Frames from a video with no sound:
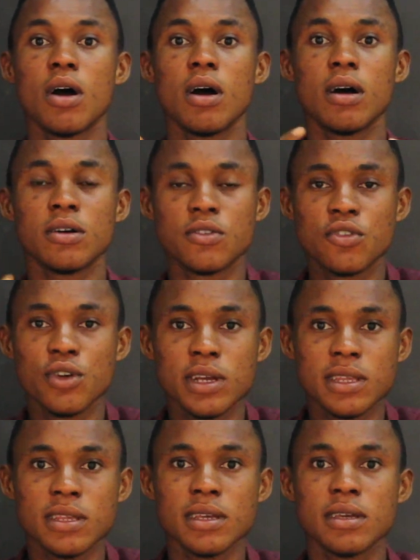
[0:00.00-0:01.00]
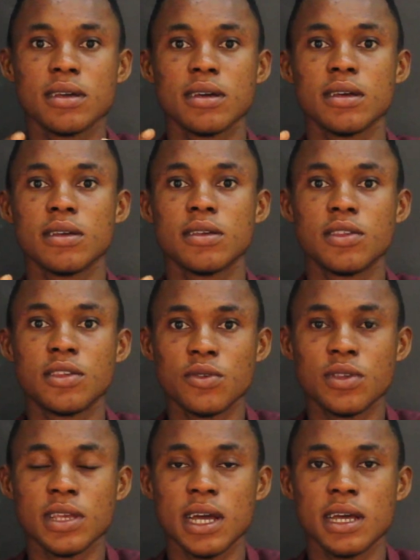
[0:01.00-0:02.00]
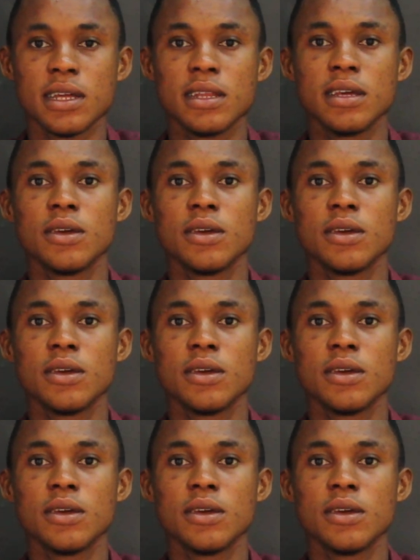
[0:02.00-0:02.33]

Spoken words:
altruistic suicide,